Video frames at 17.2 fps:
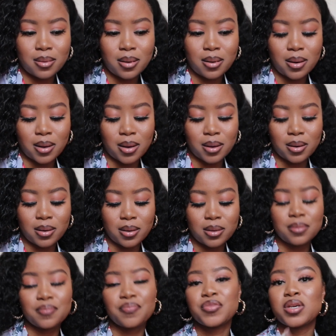
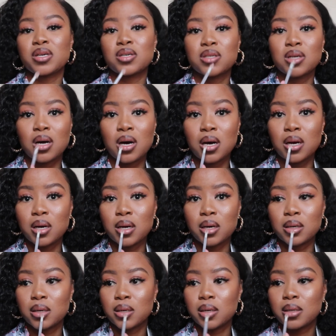liner. It's actually
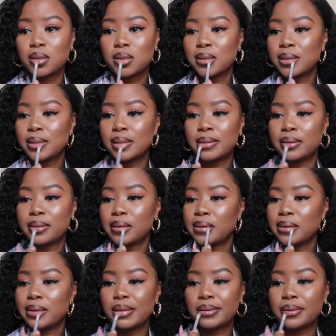eyeliner.
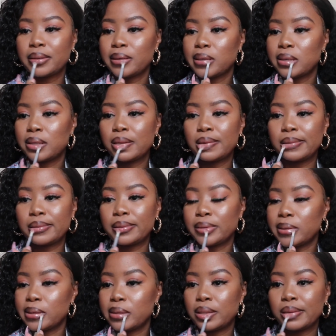
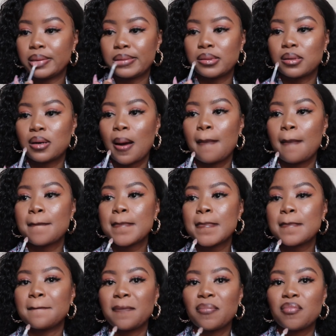I
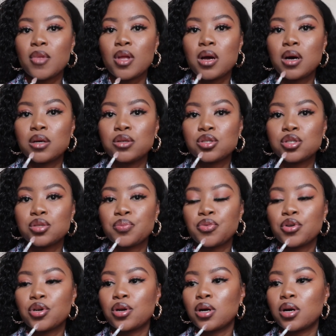just
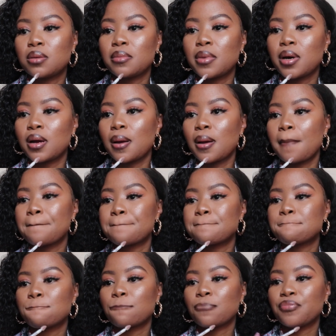sprayed on my
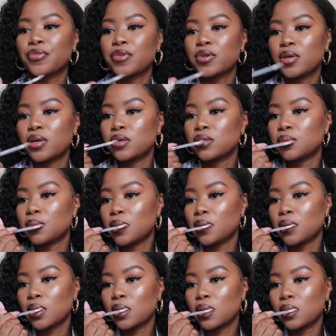setting spray
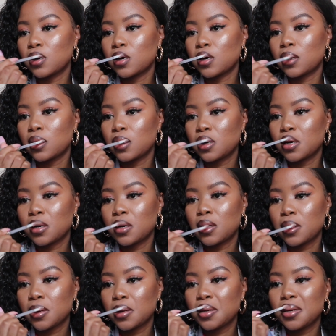right now.
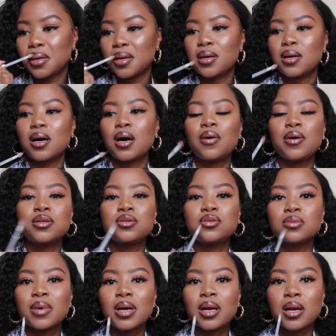How I
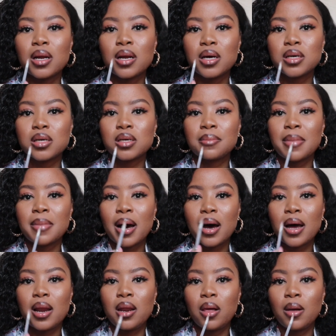do my
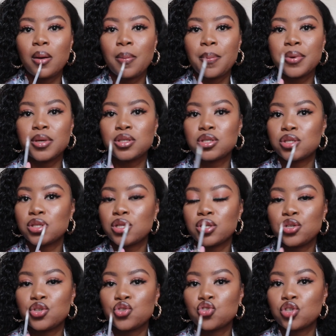lip, it's
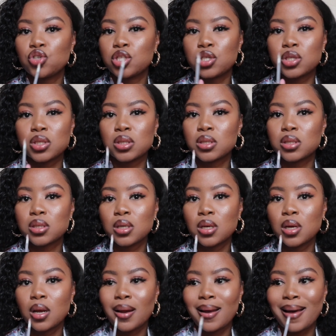literally just
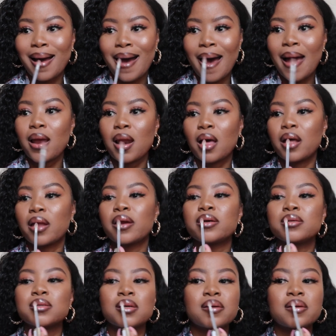eyeliner.
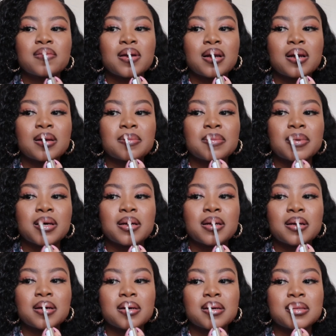It's not even lip
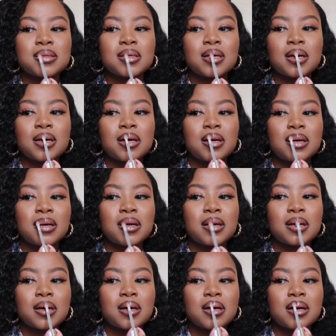liner, it's
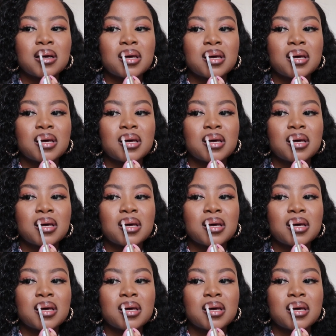eyeliner